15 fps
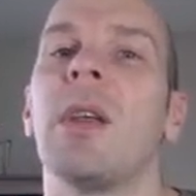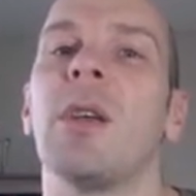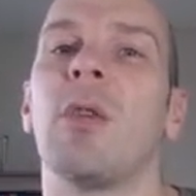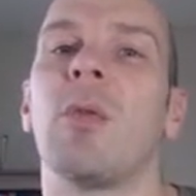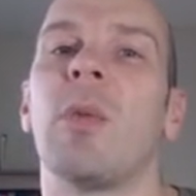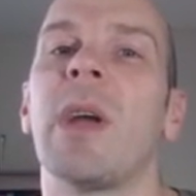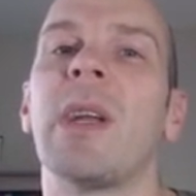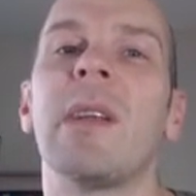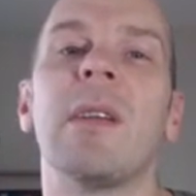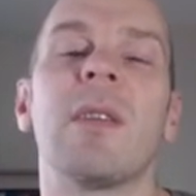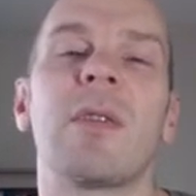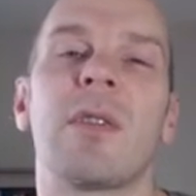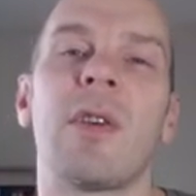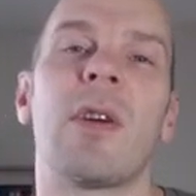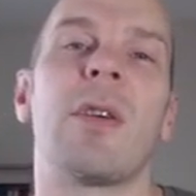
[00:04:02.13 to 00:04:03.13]
You're ready
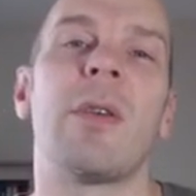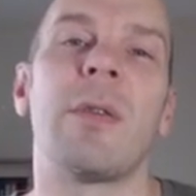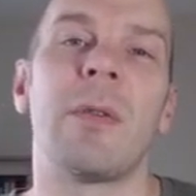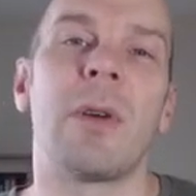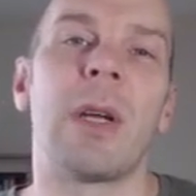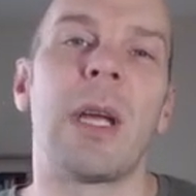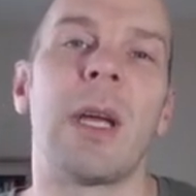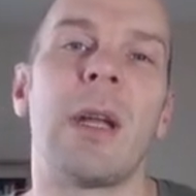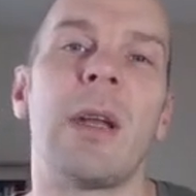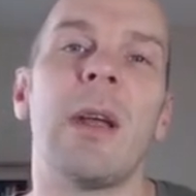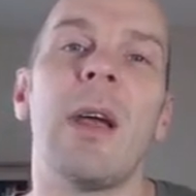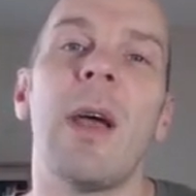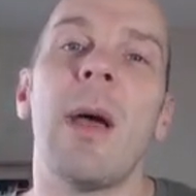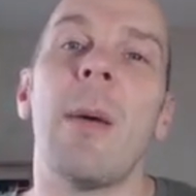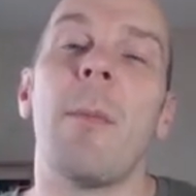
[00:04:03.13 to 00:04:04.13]
to start over again.
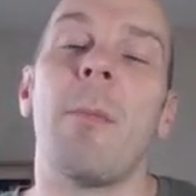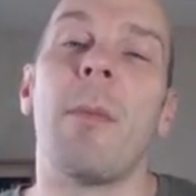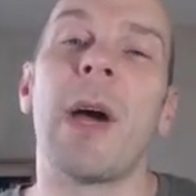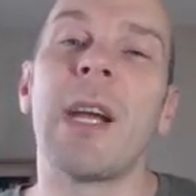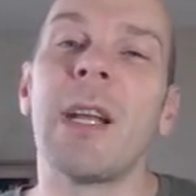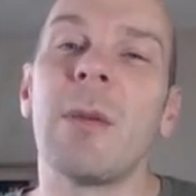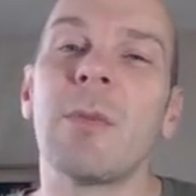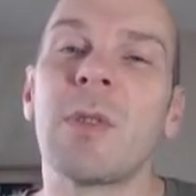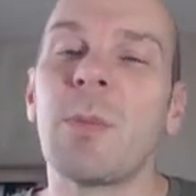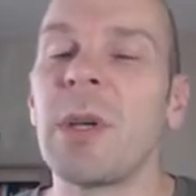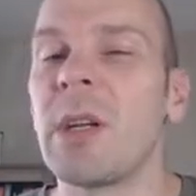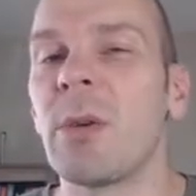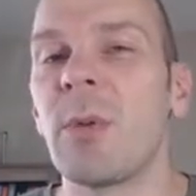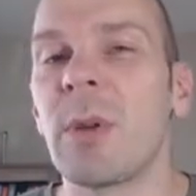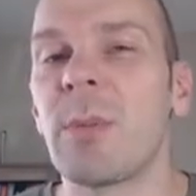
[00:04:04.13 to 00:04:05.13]
My name's
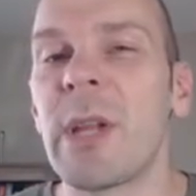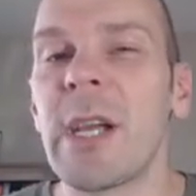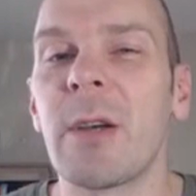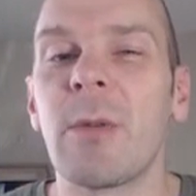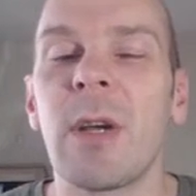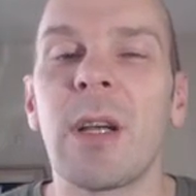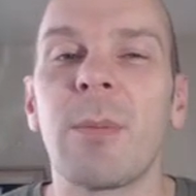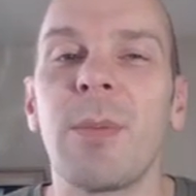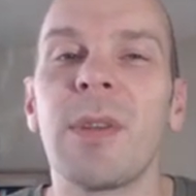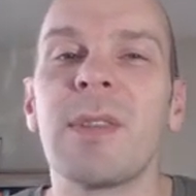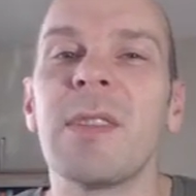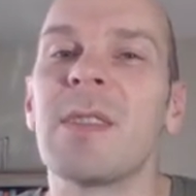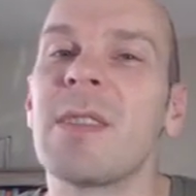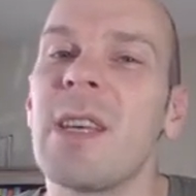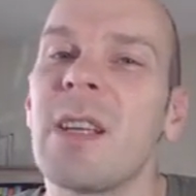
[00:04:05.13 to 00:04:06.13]
Peter with BlackRock
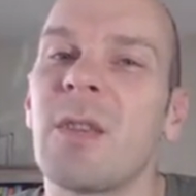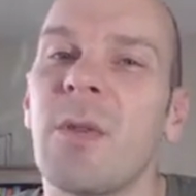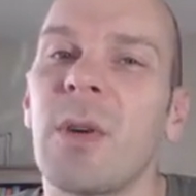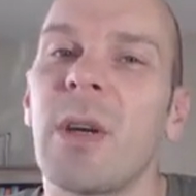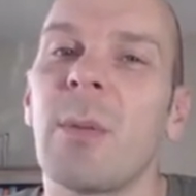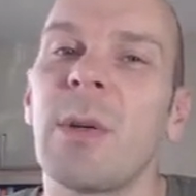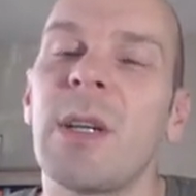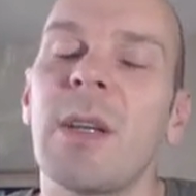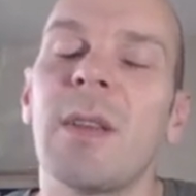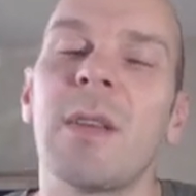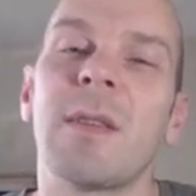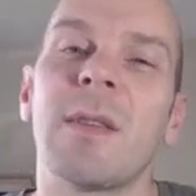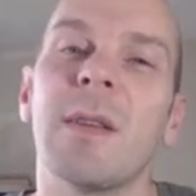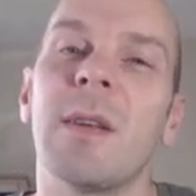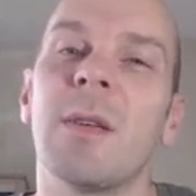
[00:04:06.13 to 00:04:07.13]
Business. Thanks for coming on
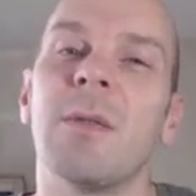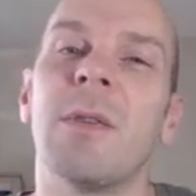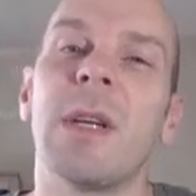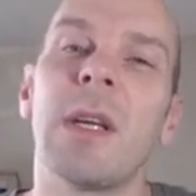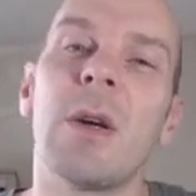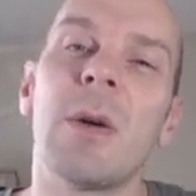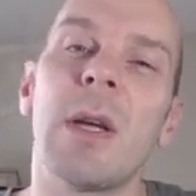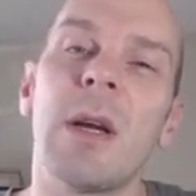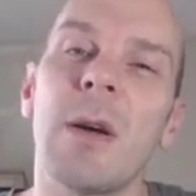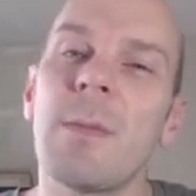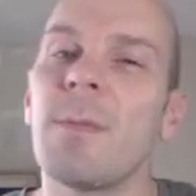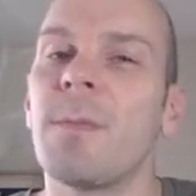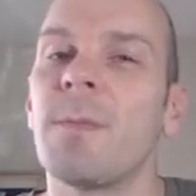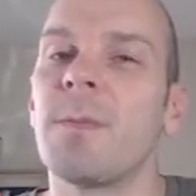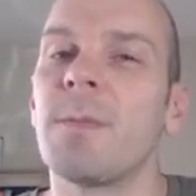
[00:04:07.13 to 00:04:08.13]
this little video
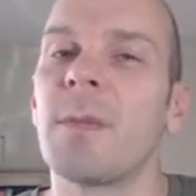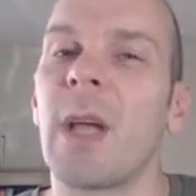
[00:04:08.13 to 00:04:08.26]
here.